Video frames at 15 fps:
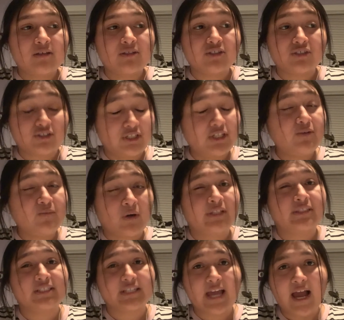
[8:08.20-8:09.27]
She
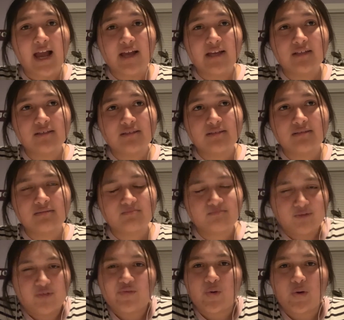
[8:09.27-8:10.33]
wants a cat,
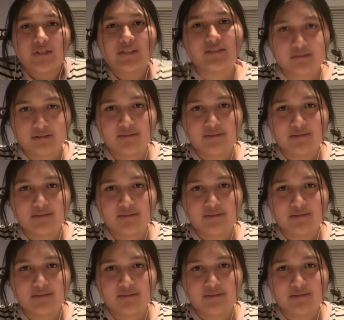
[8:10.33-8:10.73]
of course.